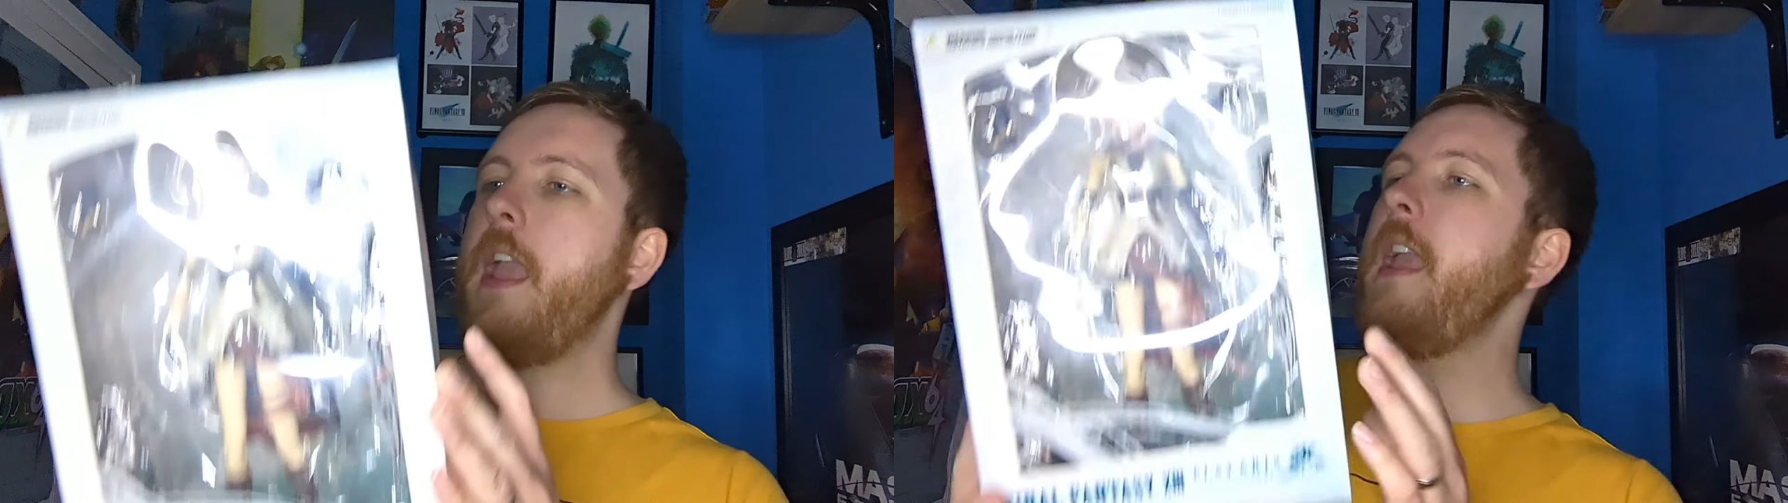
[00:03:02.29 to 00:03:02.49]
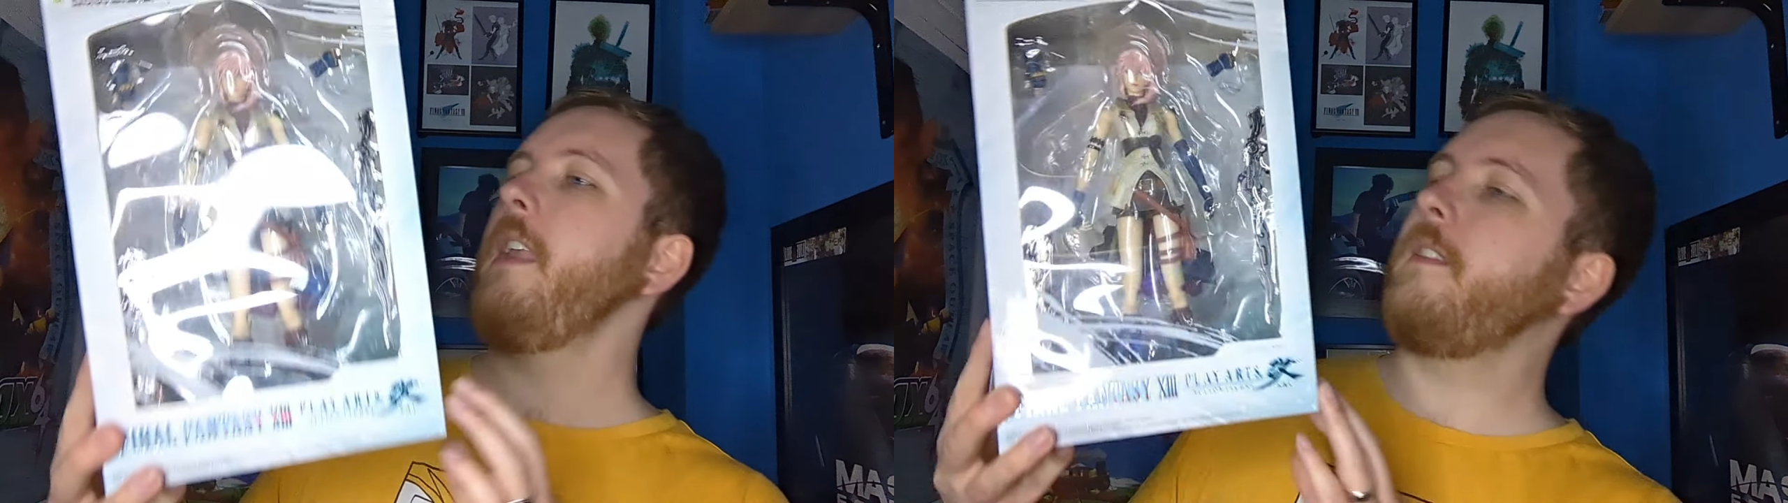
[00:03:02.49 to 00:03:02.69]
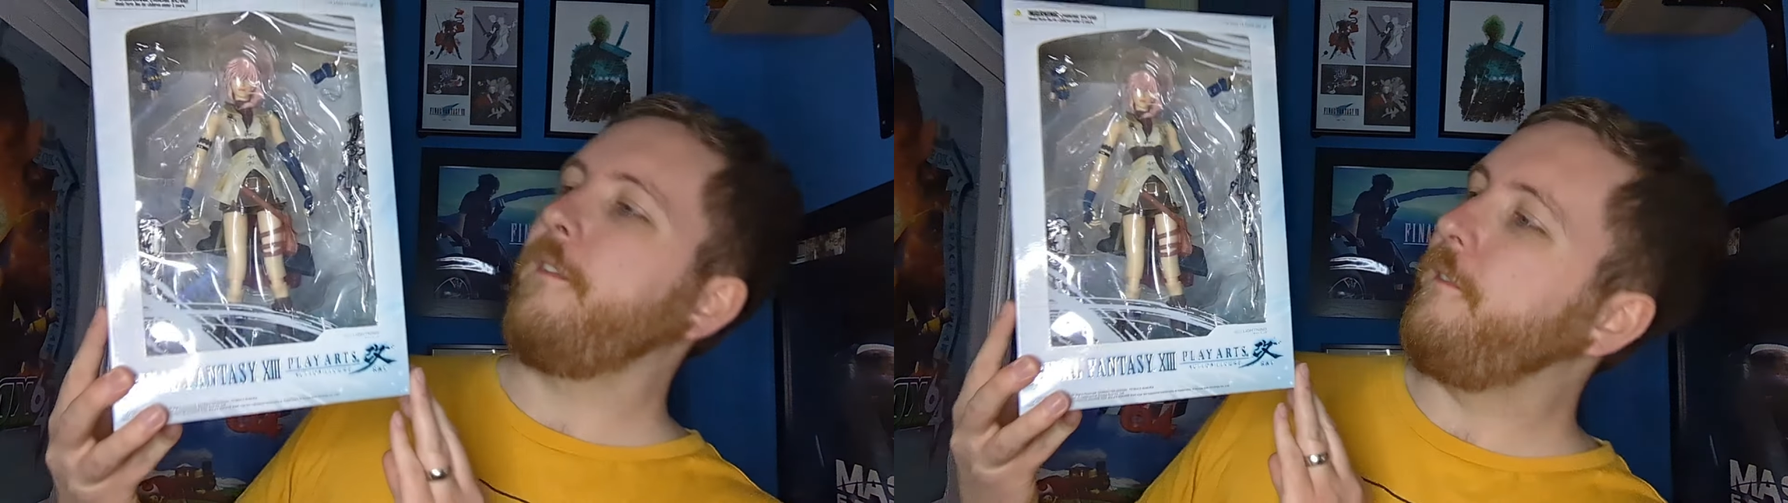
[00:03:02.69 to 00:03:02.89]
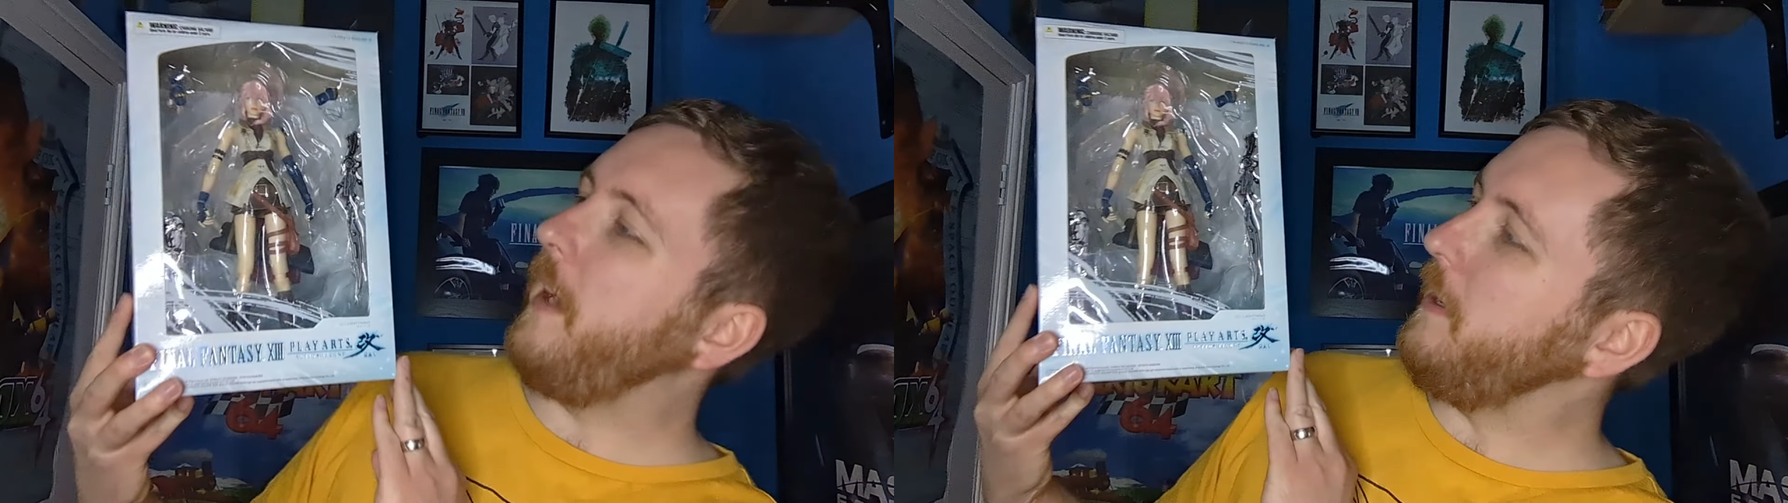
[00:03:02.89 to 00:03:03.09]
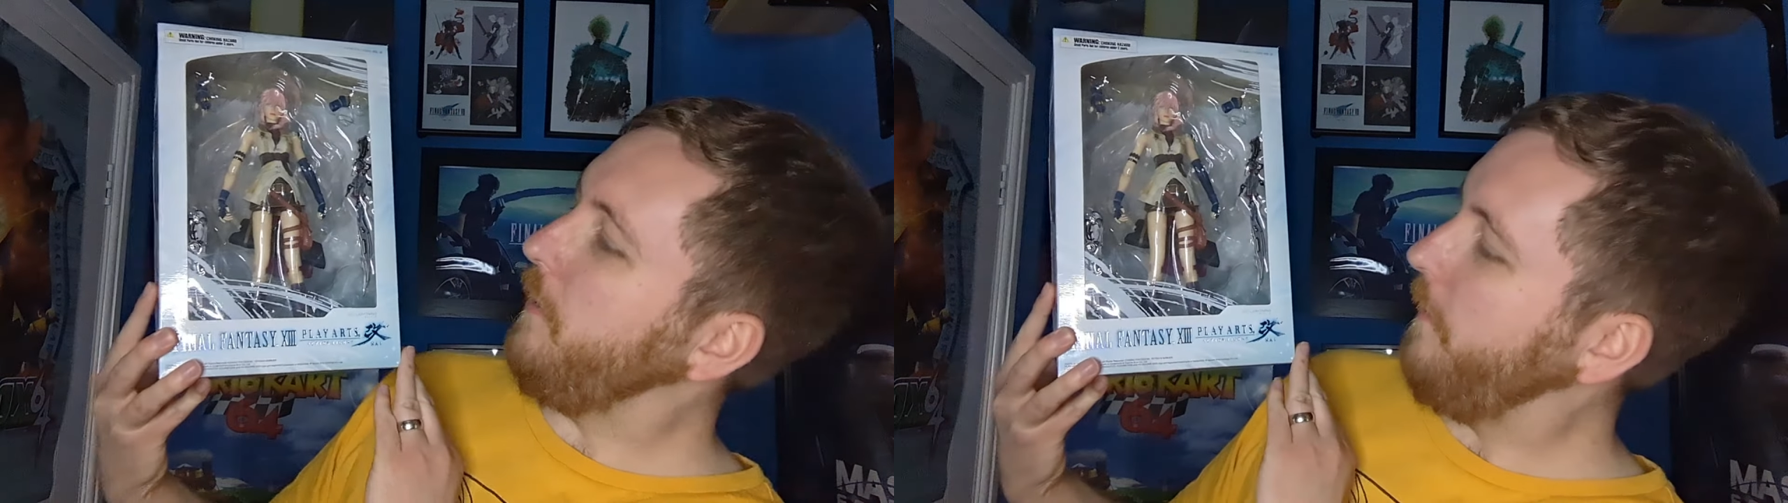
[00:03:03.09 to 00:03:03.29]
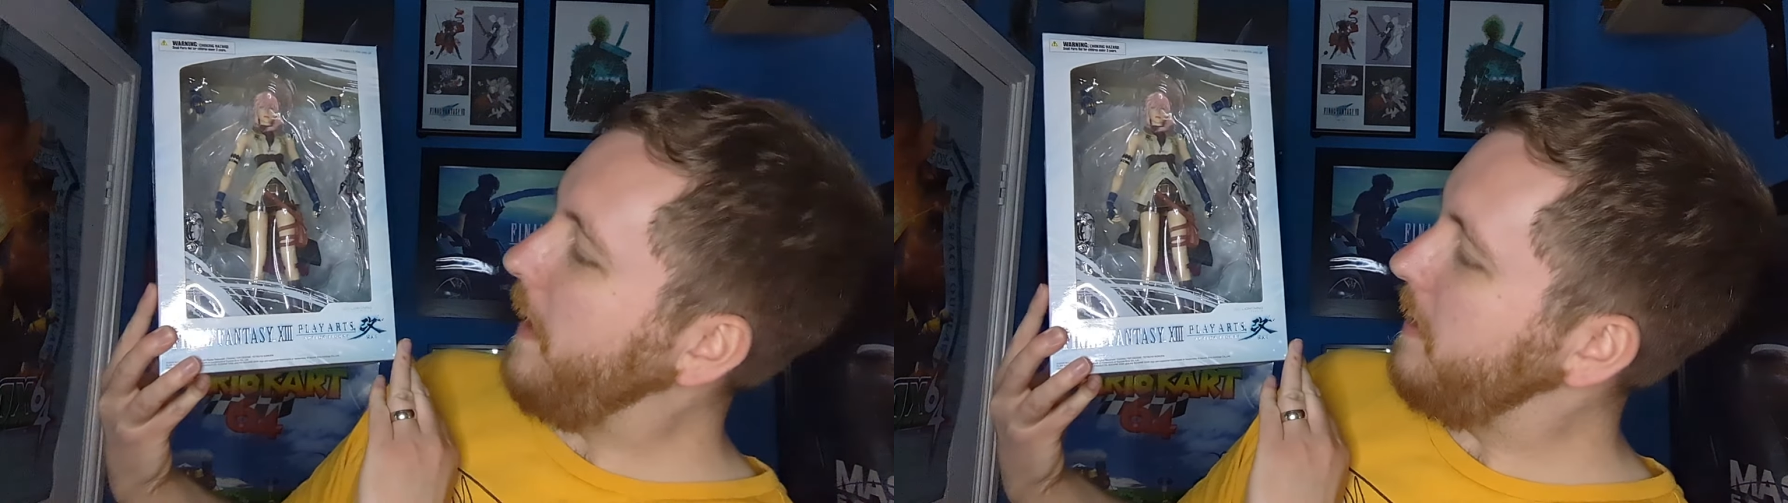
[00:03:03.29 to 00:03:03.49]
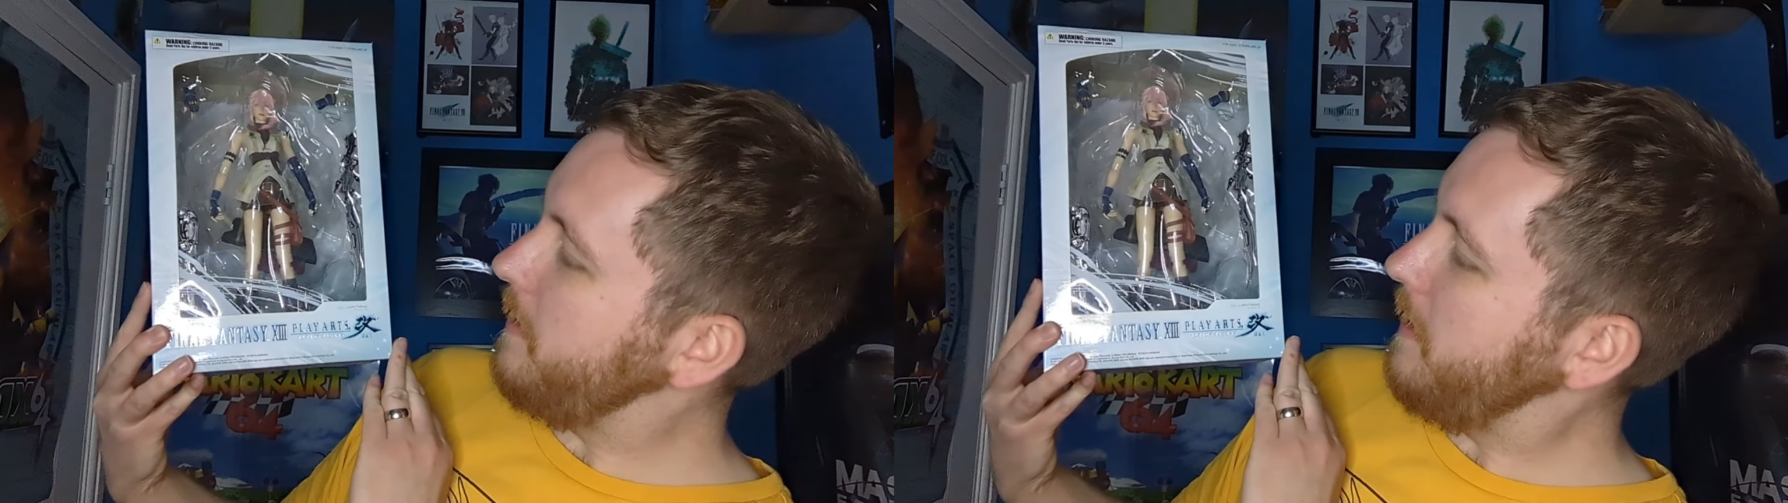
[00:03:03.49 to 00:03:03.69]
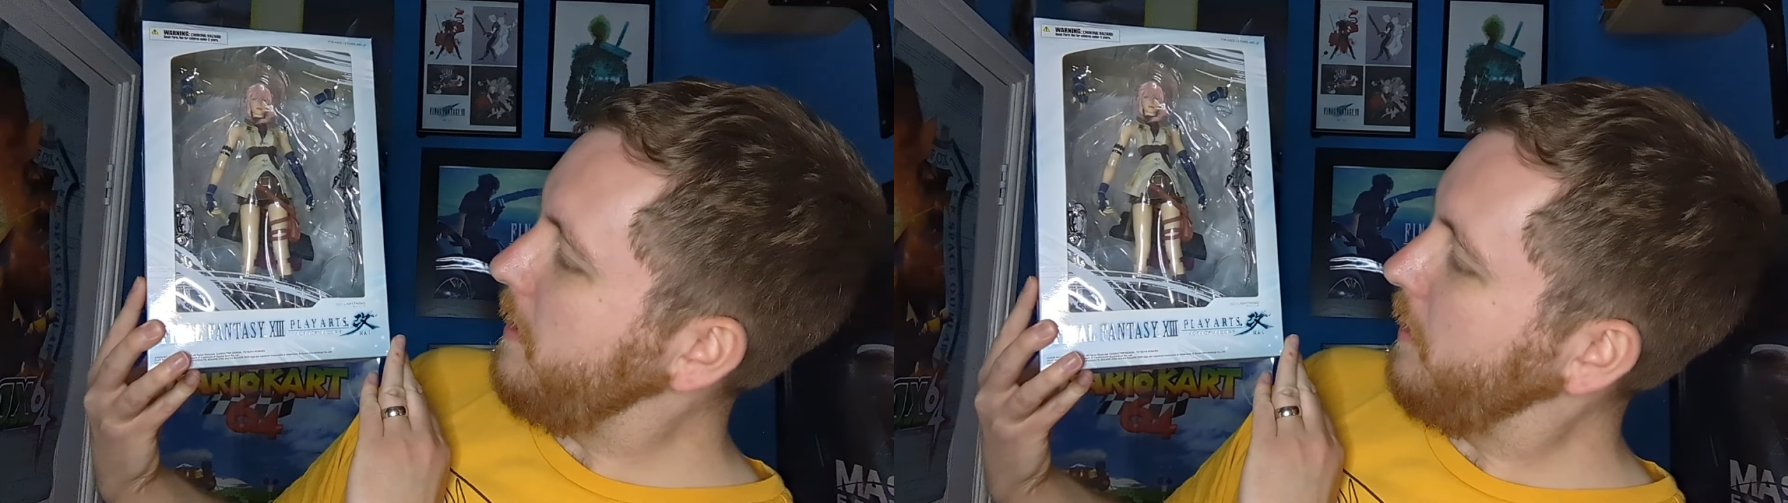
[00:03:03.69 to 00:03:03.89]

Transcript: It's Final Fantasy